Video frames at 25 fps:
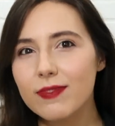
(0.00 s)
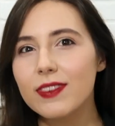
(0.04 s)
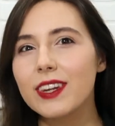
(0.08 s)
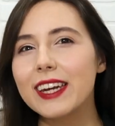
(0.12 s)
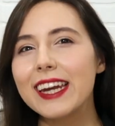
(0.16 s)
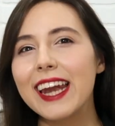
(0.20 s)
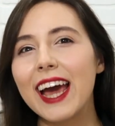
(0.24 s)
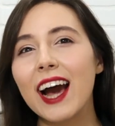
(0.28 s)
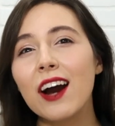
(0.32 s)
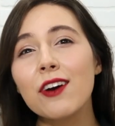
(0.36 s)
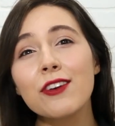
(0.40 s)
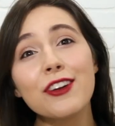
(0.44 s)

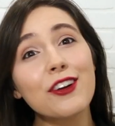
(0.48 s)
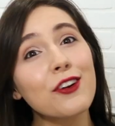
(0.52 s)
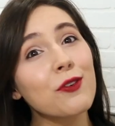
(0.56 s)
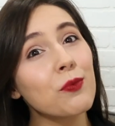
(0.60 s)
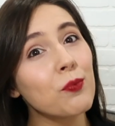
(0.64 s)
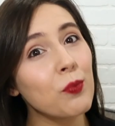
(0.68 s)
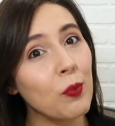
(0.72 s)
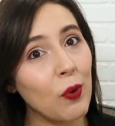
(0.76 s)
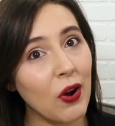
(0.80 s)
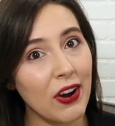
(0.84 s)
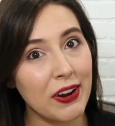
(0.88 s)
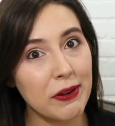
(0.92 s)
Now your
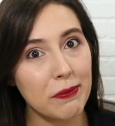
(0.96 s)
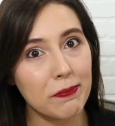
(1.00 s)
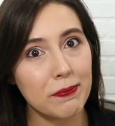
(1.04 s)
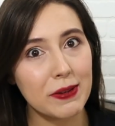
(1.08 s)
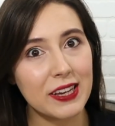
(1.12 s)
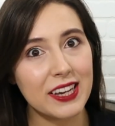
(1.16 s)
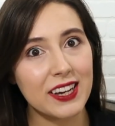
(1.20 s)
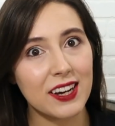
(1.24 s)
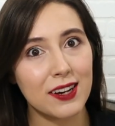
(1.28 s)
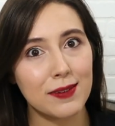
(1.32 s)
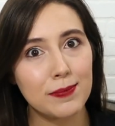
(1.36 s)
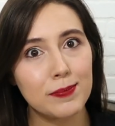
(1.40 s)
what
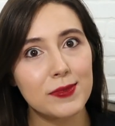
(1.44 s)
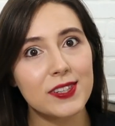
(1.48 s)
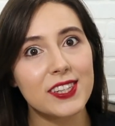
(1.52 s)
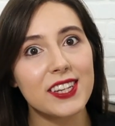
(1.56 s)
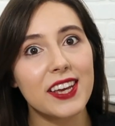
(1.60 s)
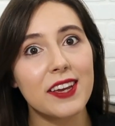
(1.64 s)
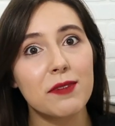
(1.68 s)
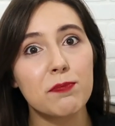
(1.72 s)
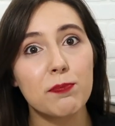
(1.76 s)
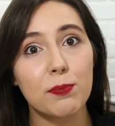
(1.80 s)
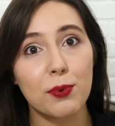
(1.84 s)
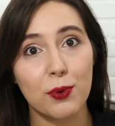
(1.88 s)
becomes
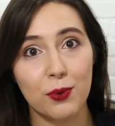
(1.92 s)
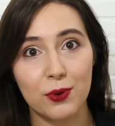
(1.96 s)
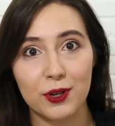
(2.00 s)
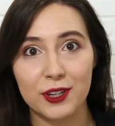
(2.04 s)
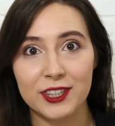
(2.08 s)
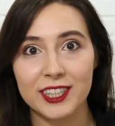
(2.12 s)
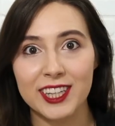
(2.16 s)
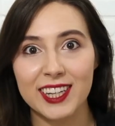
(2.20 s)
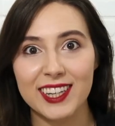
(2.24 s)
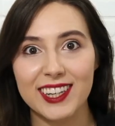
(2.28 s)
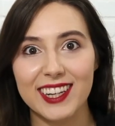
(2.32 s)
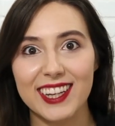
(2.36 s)

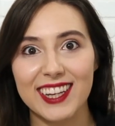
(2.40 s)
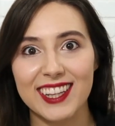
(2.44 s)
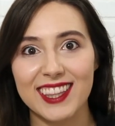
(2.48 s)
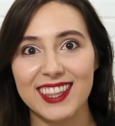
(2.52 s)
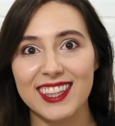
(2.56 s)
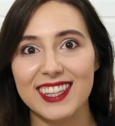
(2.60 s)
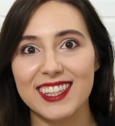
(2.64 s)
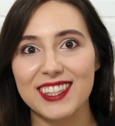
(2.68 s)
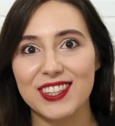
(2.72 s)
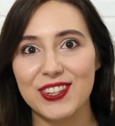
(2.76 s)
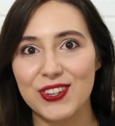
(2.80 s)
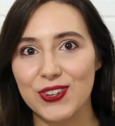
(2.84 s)
important in
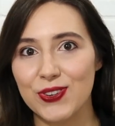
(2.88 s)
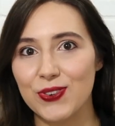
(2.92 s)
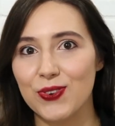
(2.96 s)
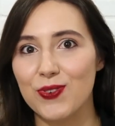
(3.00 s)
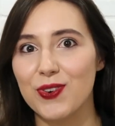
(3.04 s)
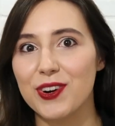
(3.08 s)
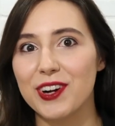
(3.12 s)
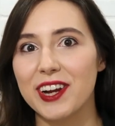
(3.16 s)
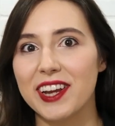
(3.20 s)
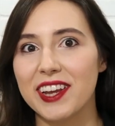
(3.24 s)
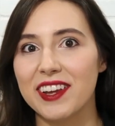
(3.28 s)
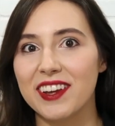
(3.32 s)
this
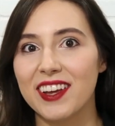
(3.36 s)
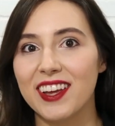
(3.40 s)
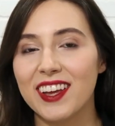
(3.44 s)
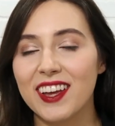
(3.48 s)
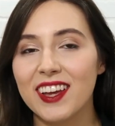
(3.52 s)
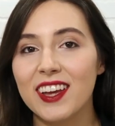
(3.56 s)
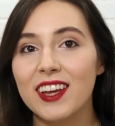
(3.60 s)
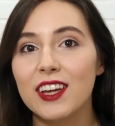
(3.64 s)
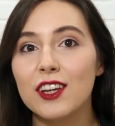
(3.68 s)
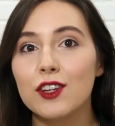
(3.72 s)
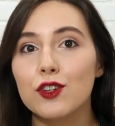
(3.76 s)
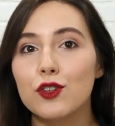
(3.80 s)
story.
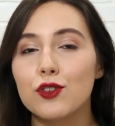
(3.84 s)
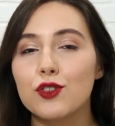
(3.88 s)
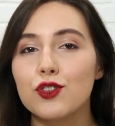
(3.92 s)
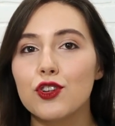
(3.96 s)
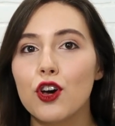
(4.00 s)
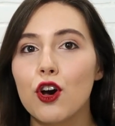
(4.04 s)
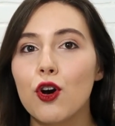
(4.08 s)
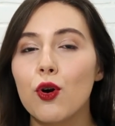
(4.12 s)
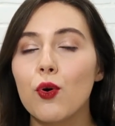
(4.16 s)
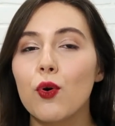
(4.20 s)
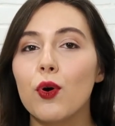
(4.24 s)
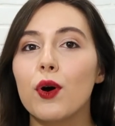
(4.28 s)

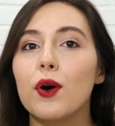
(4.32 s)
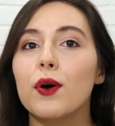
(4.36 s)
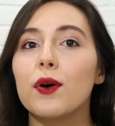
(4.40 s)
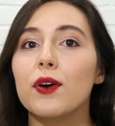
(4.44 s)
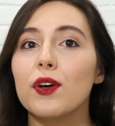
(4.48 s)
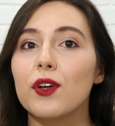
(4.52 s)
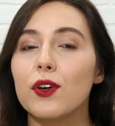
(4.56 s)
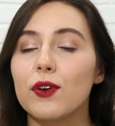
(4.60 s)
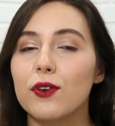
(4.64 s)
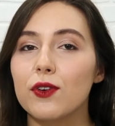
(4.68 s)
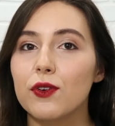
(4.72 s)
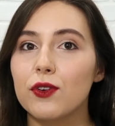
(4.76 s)
So
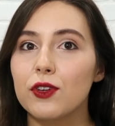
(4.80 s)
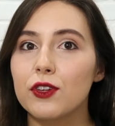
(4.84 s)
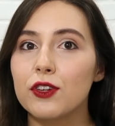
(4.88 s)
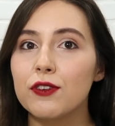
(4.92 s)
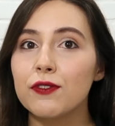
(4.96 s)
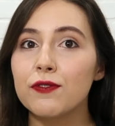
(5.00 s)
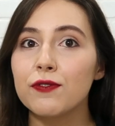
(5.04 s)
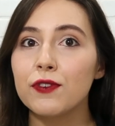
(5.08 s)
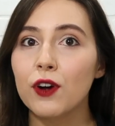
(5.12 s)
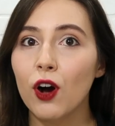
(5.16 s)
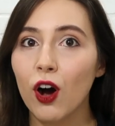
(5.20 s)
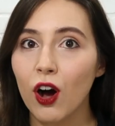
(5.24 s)

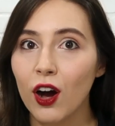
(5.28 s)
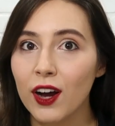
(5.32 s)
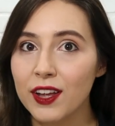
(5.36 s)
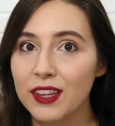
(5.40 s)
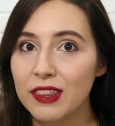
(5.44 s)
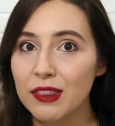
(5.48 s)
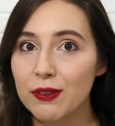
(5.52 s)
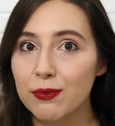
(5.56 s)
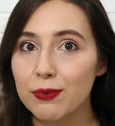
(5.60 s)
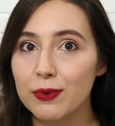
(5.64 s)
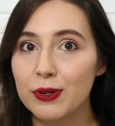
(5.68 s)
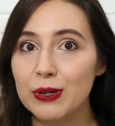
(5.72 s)
you've
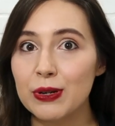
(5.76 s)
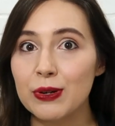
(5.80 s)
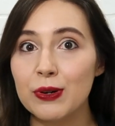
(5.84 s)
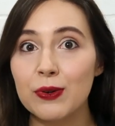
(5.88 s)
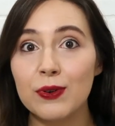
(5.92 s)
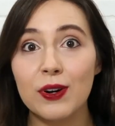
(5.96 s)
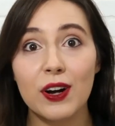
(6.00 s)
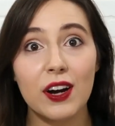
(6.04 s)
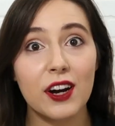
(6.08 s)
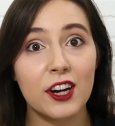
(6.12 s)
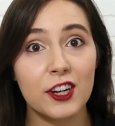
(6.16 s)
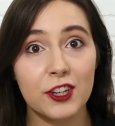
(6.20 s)
gone
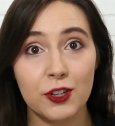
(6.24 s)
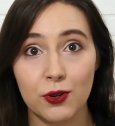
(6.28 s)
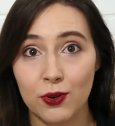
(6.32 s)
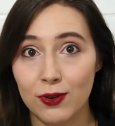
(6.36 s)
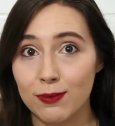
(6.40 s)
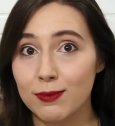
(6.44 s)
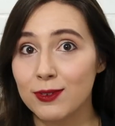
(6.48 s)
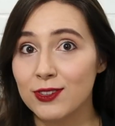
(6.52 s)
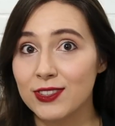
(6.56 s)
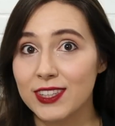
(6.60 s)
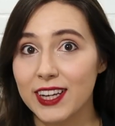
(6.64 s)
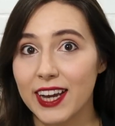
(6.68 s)
through a
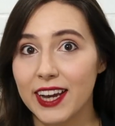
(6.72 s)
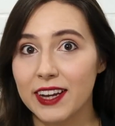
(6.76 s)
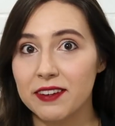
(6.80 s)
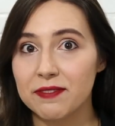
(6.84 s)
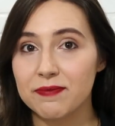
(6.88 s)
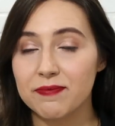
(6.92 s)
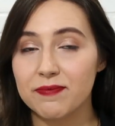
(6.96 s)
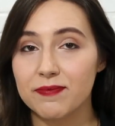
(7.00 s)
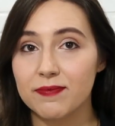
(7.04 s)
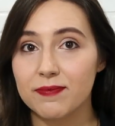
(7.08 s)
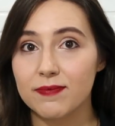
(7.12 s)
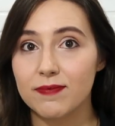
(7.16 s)
normal day.
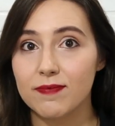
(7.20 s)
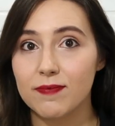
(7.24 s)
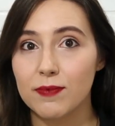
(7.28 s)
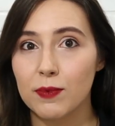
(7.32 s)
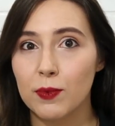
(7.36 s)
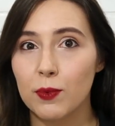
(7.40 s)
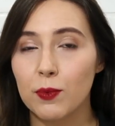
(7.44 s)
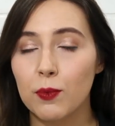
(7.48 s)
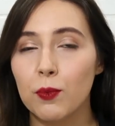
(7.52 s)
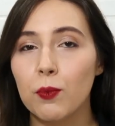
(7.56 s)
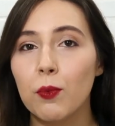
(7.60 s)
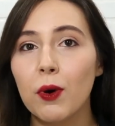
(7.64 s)

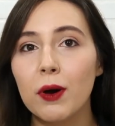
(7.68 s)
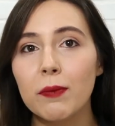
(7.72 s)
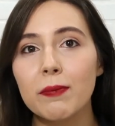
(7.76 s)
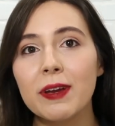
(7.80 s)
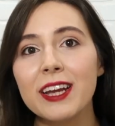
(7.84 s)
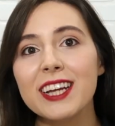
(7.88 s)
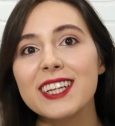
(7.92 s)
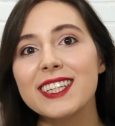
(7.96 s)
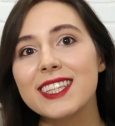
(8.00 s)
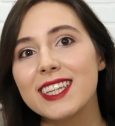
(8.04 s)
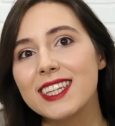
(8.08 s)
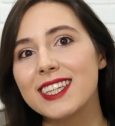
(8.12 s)
What
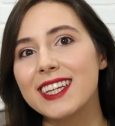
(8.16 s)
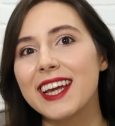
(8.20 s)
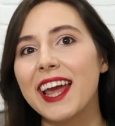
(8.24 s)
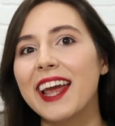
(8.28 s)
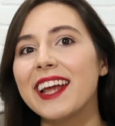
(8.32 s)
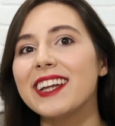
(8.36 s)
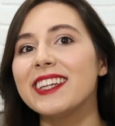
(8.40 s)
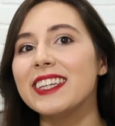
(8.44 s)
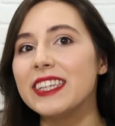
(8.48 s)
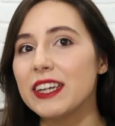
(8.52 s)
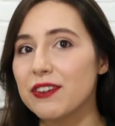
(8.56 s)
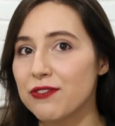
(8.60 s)
makes a
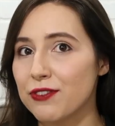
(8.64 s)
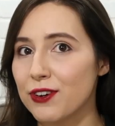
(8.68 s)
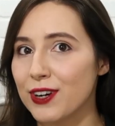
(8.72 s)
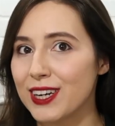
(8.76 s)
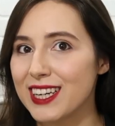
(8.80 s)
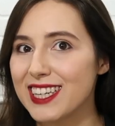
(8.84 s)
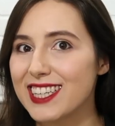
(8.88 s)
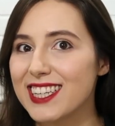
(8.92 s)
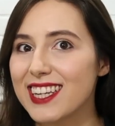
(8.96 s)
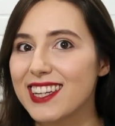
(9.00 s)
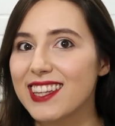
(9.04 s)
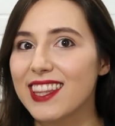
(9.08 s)
day
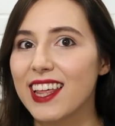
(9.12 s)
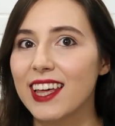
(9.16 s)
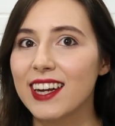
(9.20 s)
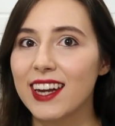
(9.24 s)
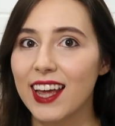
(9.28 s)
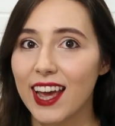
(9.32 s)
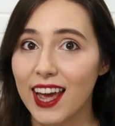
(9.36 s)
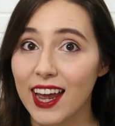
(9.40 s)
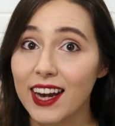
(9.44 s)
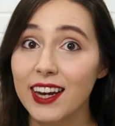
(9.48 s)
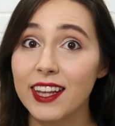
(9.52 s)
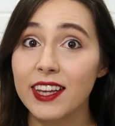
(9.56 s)
different than
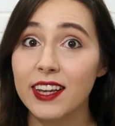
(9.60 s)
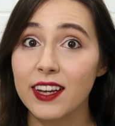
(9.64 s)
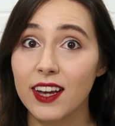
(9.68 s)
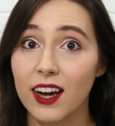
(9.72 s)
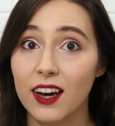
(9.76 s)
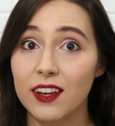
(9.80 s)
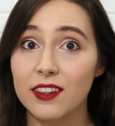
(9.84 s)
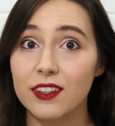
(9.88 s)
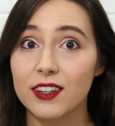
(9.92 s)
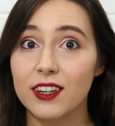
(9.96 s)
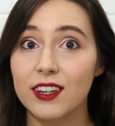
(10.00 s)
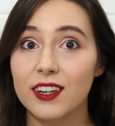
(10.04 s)
any
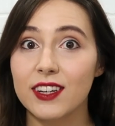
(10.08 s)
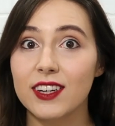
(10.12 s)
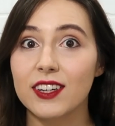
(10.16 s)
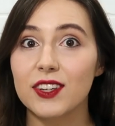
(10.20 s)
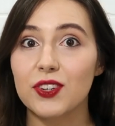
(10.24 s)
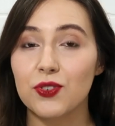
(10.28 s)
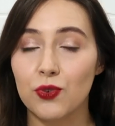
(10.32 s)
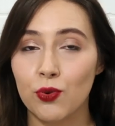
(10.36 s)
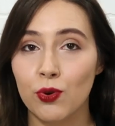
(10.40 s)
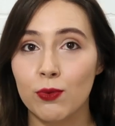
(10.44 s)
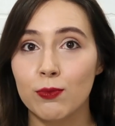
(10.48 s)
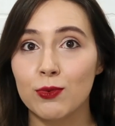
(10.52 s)
other
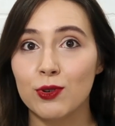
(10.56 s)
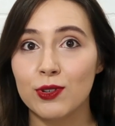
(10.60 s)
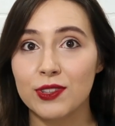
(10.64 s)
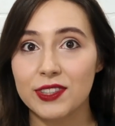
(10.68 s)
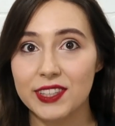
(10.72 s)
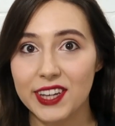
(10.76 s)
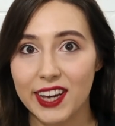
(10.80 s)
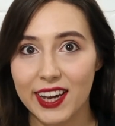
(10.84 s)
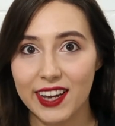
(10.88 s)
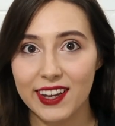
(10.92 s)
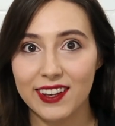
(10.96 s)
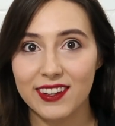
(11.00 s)
normal
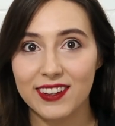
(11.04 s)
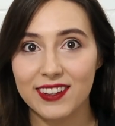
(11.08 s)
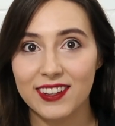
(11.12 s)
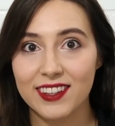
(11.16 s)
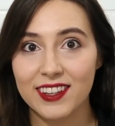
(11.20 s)
day?